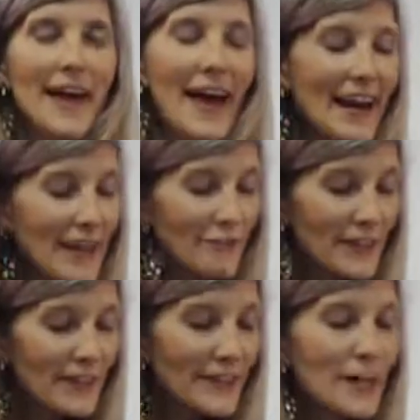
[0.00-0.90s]
And I
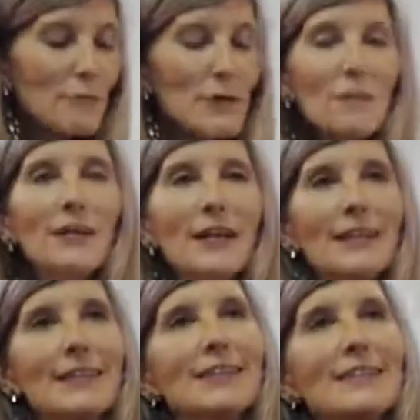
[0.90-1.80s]
feel like people
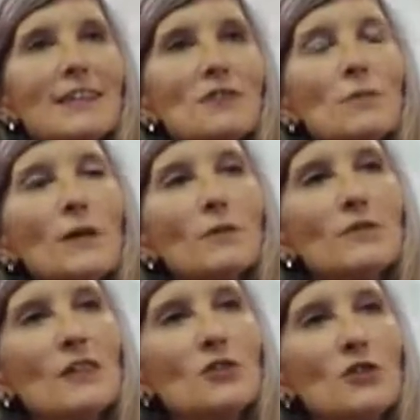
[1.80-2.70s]
like this, they speak with
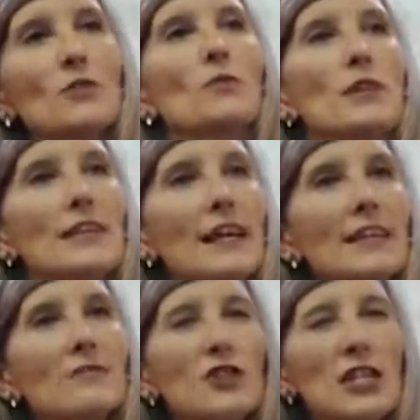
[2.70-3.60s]
such authority. Like
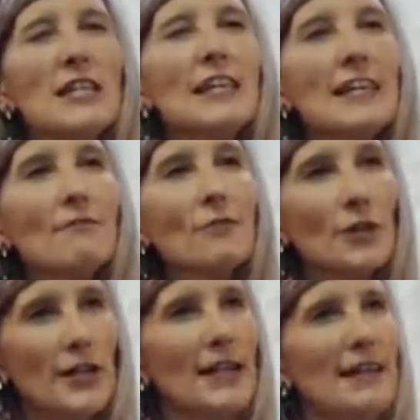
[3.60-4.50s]
if she can
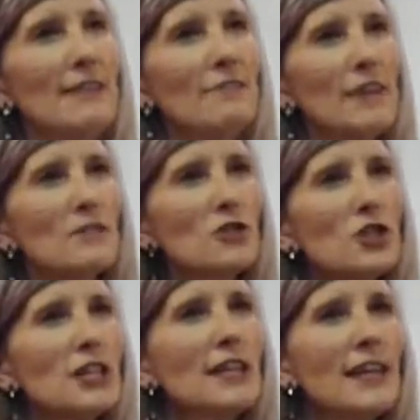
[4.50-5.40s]
forgive, if
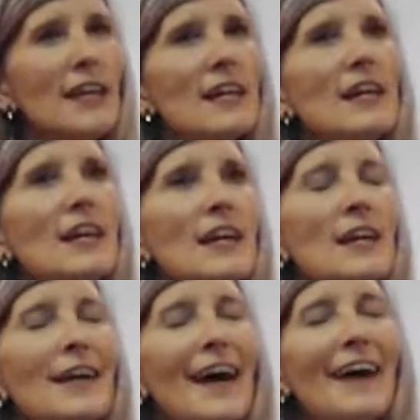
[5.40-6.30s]
she can,
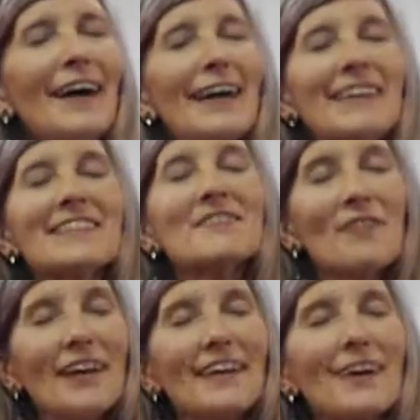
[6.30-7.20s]
and it's
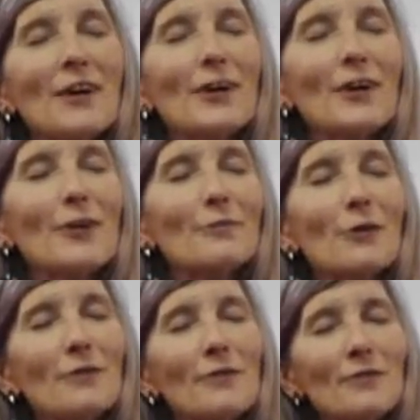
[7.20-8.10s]
funny,
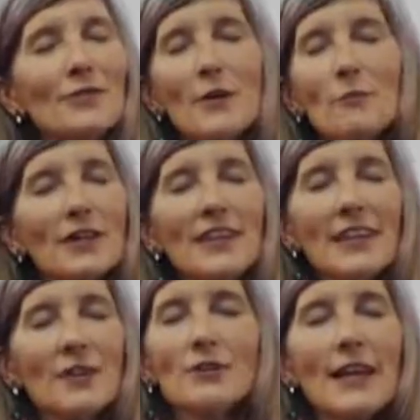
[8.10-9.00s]
someone
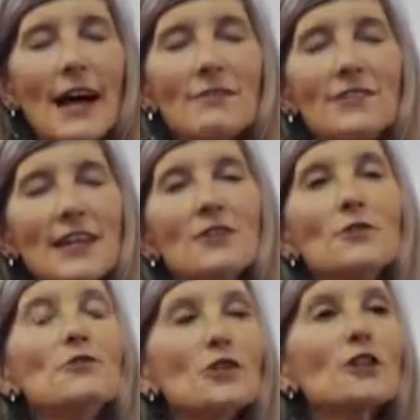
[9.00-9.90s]
in her life said,
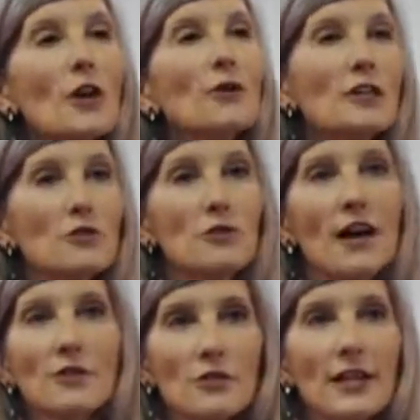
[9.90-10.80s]
you should go get your
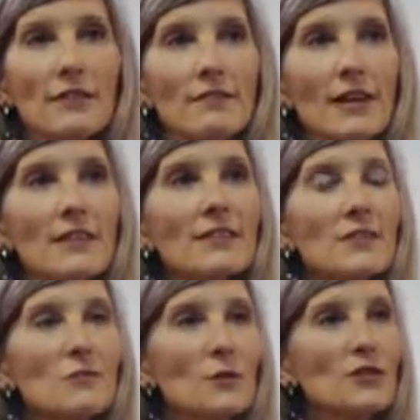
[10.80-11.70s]
doctorate. And this
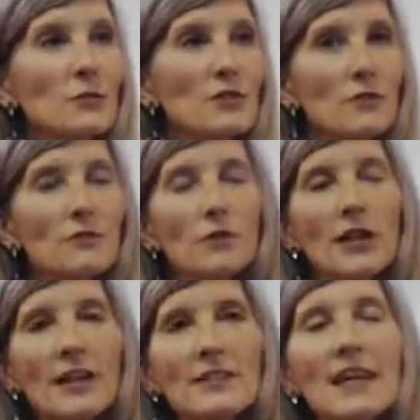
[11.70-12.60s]
is when she was in her
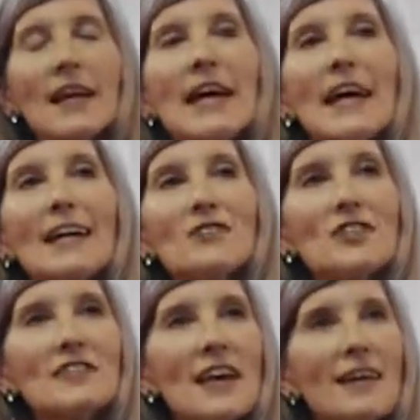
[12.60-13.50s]
40s. And she
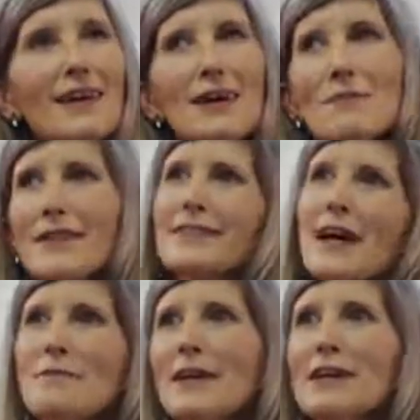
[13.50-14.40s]
said, by the
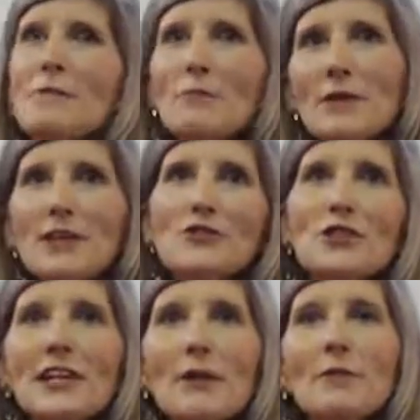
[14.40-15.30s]
time I get my
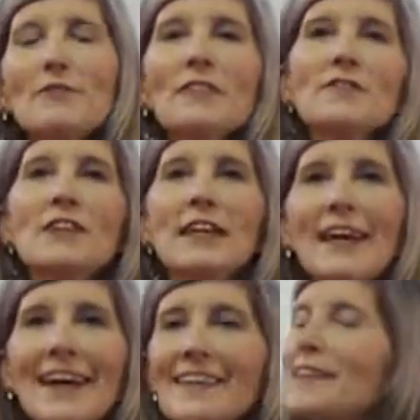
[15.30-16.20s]
PhD, I'll be 50.
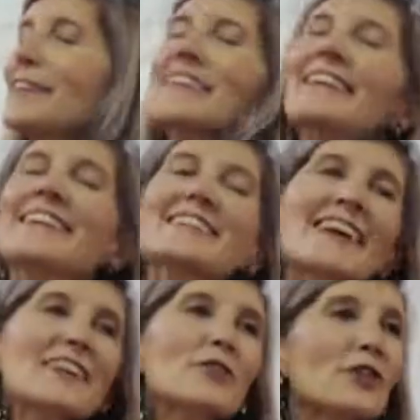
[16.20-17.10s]
And he
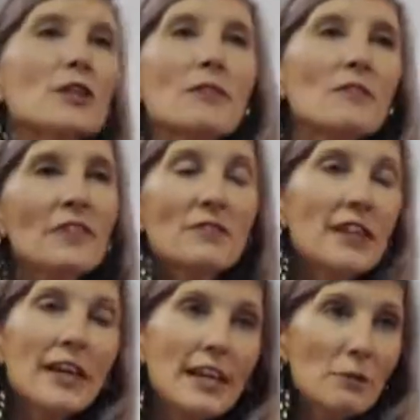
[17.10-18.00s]
said, you're going to be
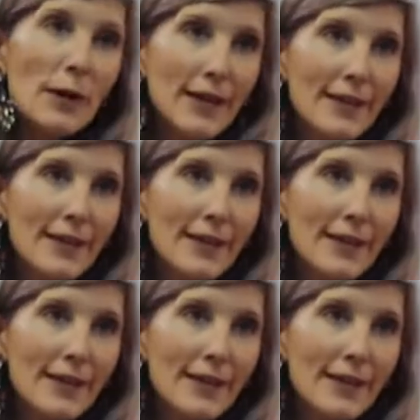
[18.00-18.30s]
50 anyway.